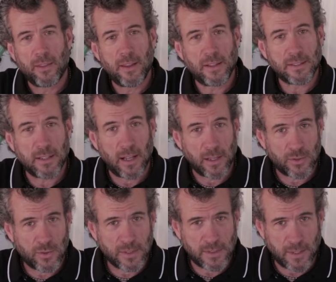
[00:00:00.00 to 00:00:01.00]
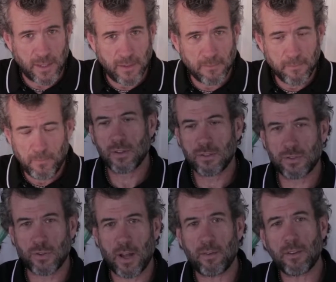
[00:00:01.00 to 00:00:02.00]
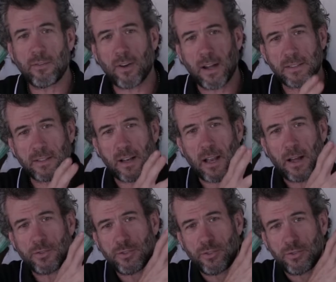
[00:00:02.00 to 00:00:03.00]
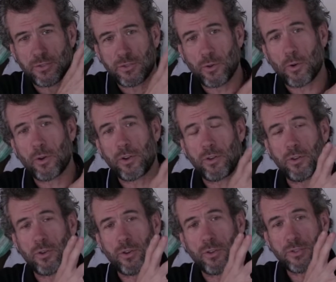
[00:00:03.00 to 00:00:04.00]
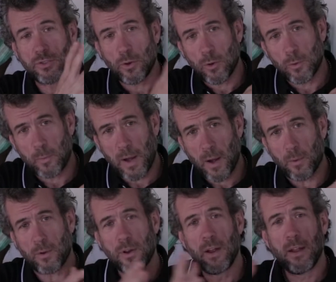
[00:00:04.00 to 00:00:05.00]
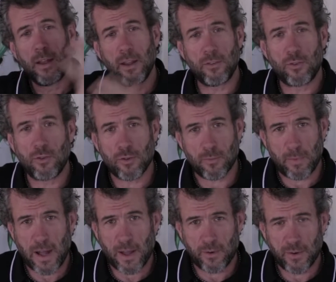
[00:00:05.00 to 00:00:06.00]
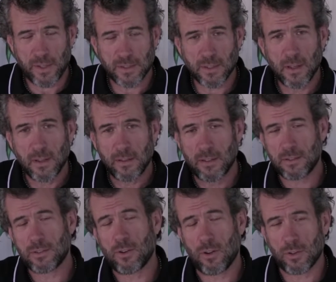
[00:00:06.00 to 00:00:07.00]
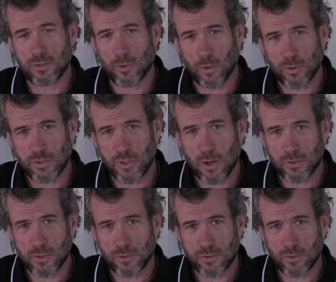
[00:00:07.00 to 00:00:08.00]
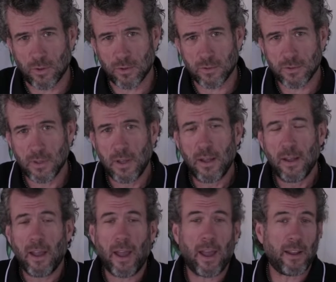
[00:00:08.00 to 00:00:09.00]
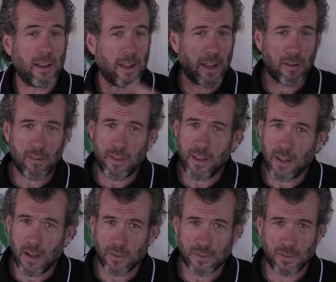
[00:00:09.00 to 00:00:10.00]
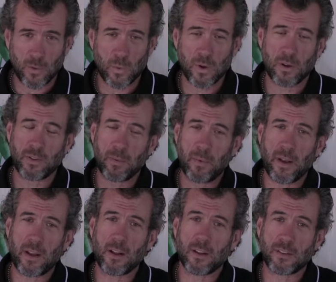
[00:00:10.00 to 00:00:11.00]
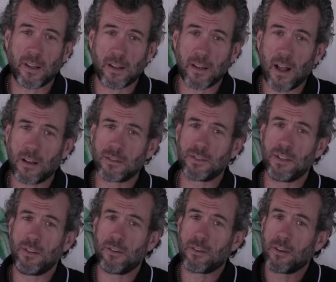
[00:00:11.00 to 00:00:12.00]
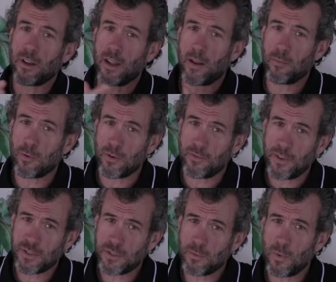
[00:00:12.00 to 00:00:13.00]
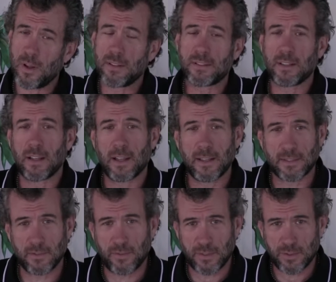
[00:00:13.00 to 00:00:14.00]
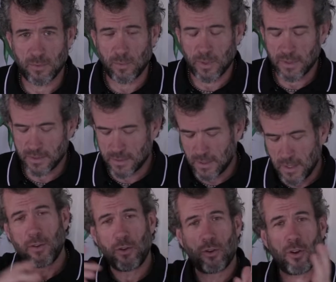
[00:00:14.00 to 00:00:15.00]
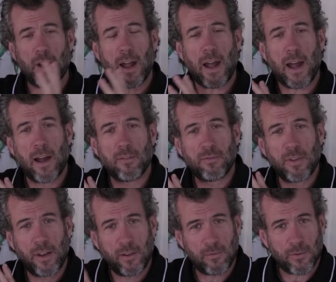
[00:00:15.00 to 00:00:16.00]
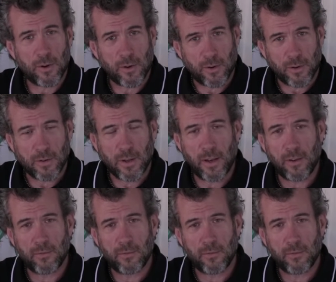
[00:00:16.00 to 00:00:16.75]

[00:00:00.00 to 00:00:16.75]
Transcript: this electricity. So you have a device that allows you to store your solar power into your batteries. This is called a solar charge controller. And like everything else in the world, depending on technology, you're going to get more efficient ones and less efficient ones. You're going to have an inverter. An